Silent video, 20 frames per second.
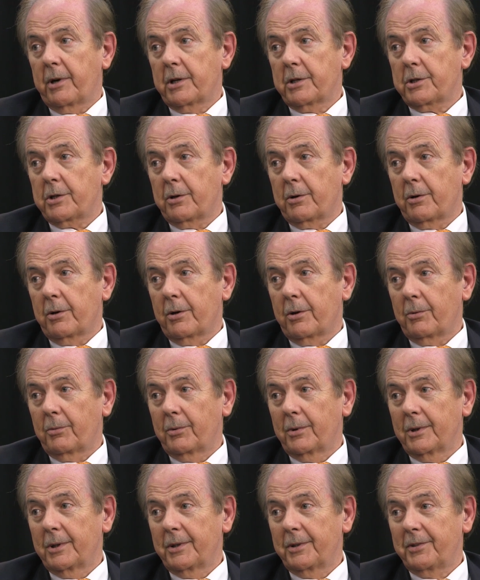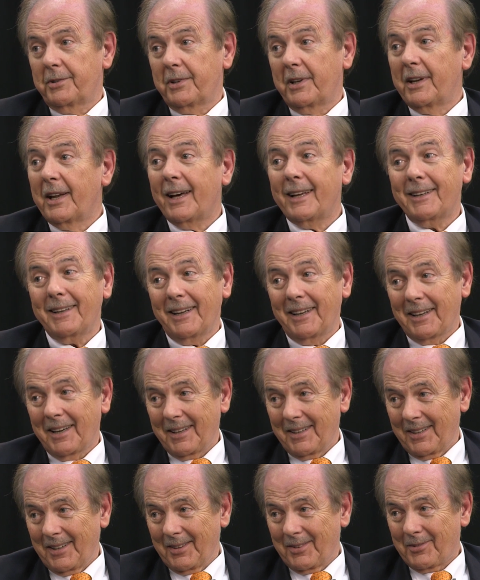pressure was
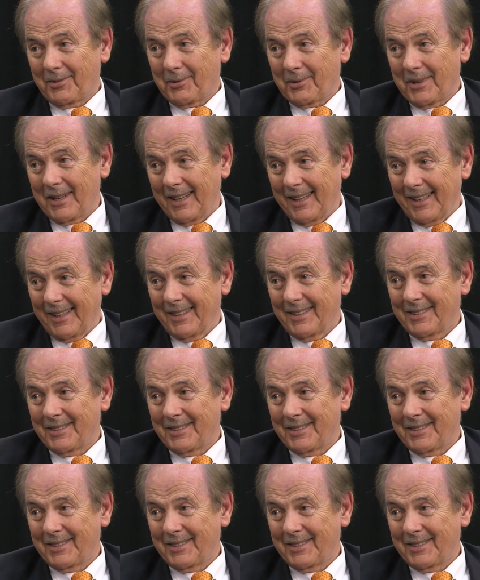1993,